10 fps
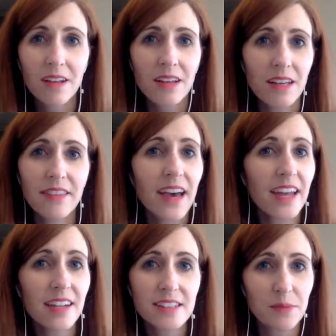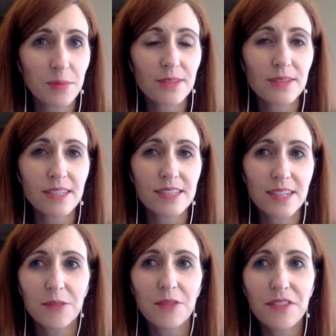in that example, at least, I
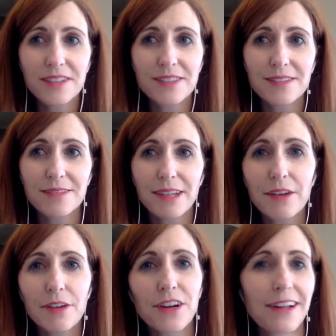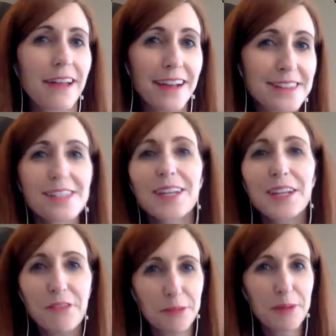don't know if that's like a great case study
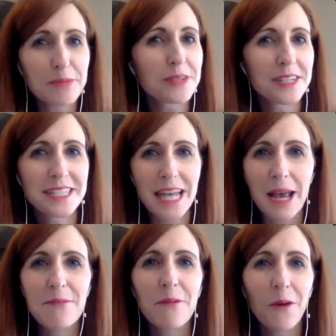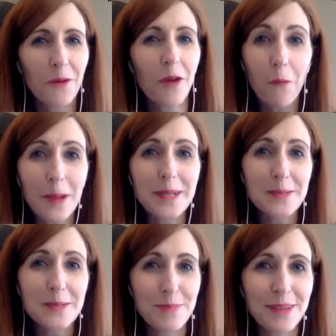for people, because it won't always
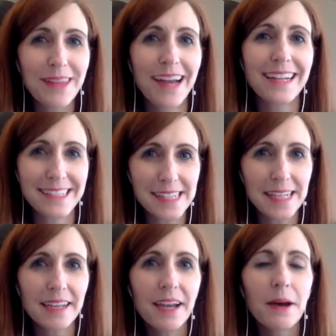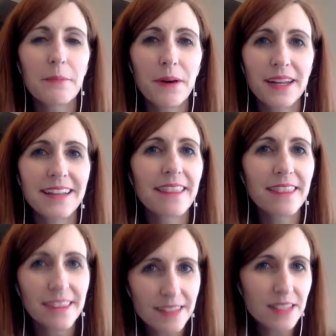be that easy. But
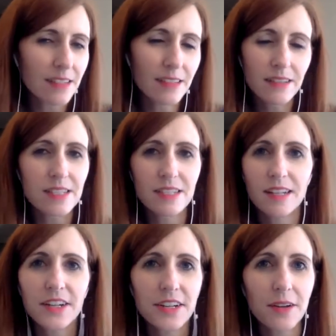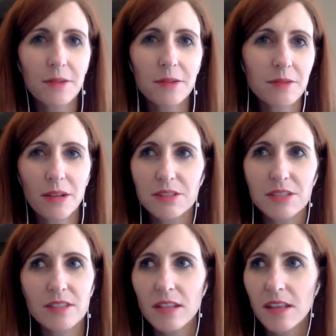in this scenario, they were
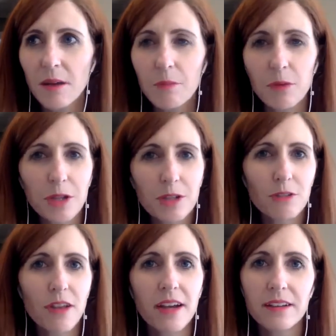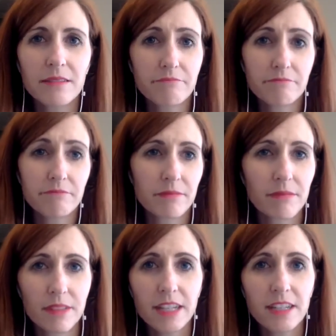just like, yep, we can do that. And
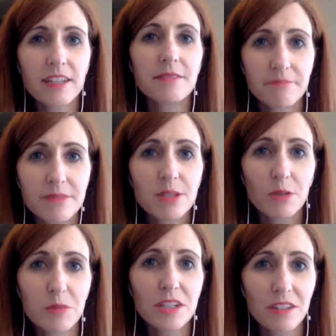they did. So it was good.